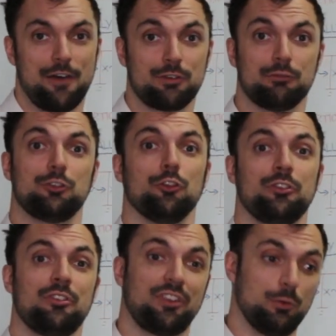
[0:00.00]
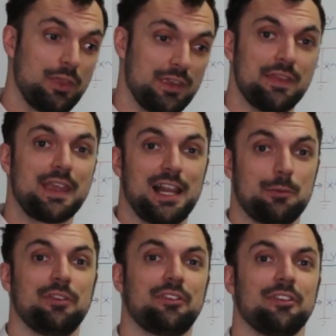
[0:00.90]
having redundancy within the
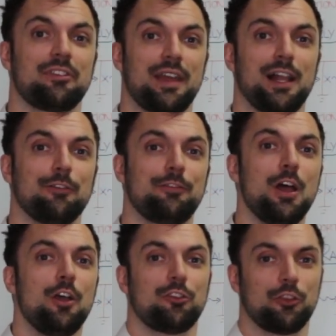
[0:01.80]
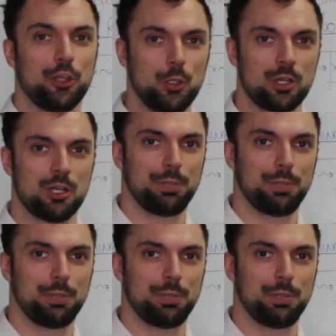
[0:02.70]
element itself, so that you can